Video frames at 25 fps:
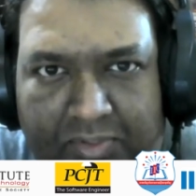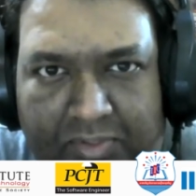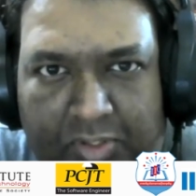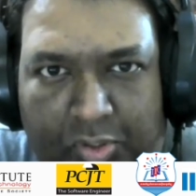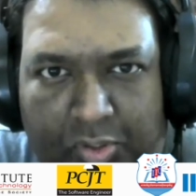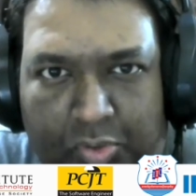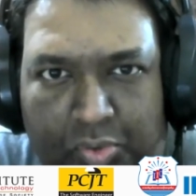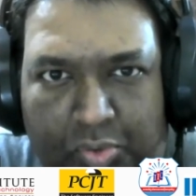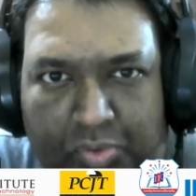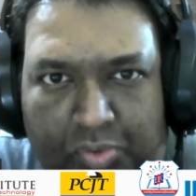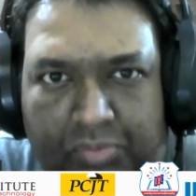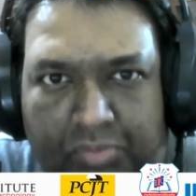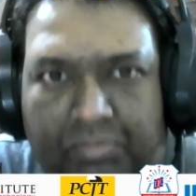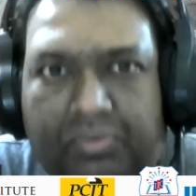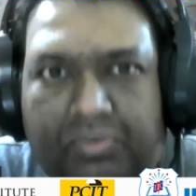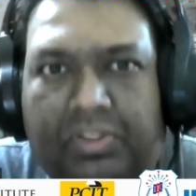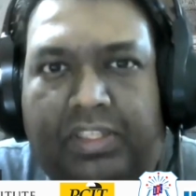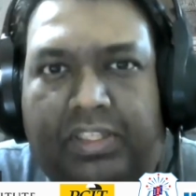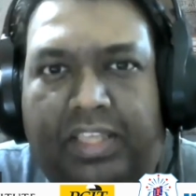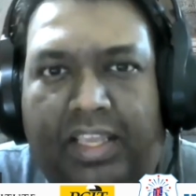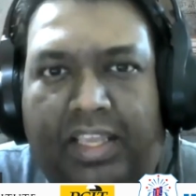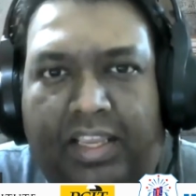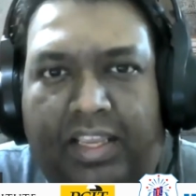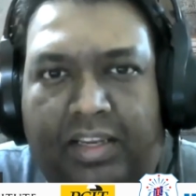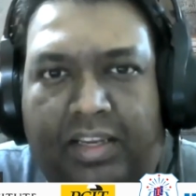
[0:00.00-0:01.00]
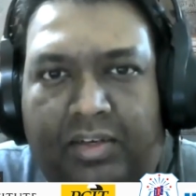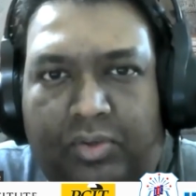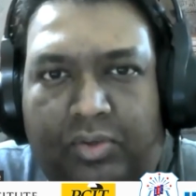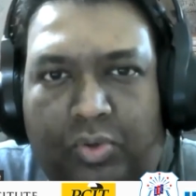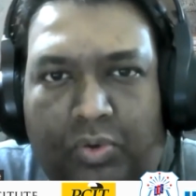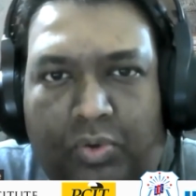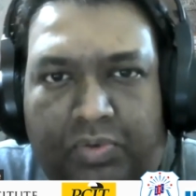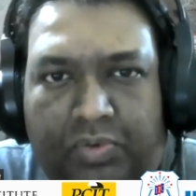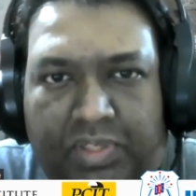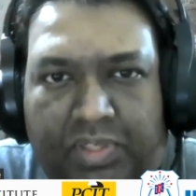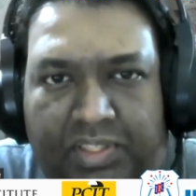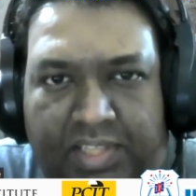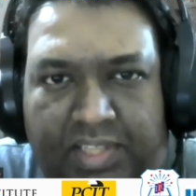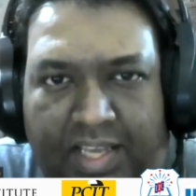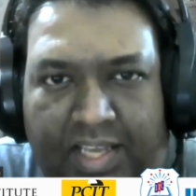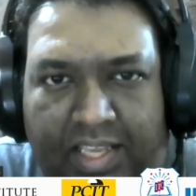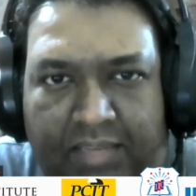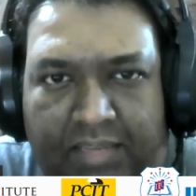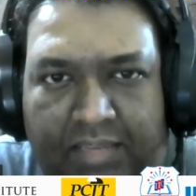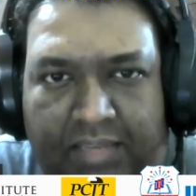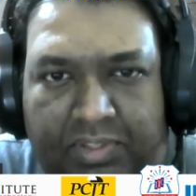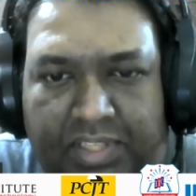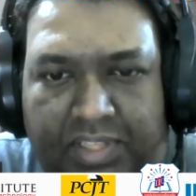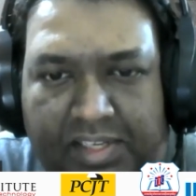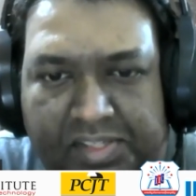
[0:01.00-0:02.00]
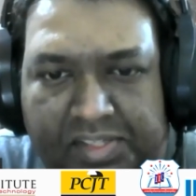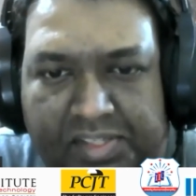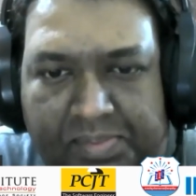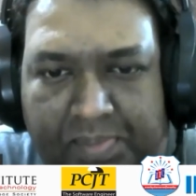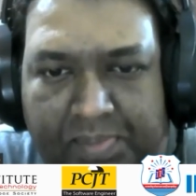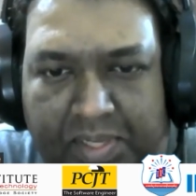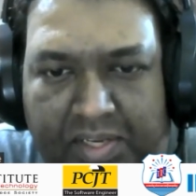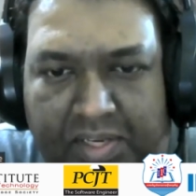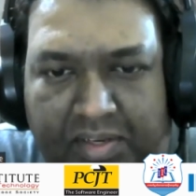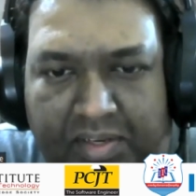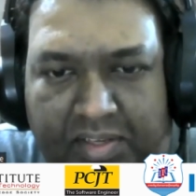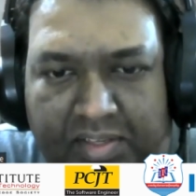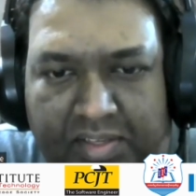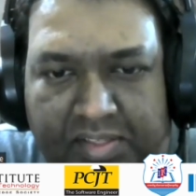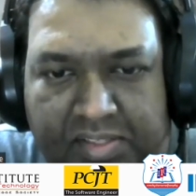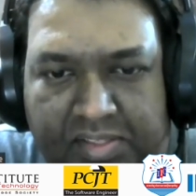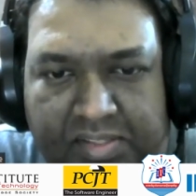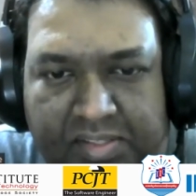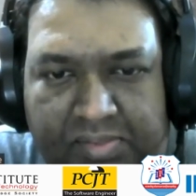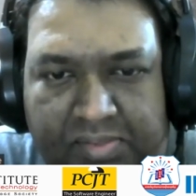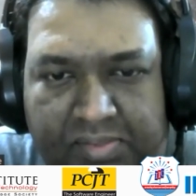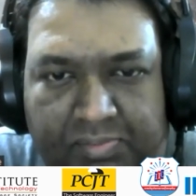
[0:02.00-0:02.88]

you gain over time with experience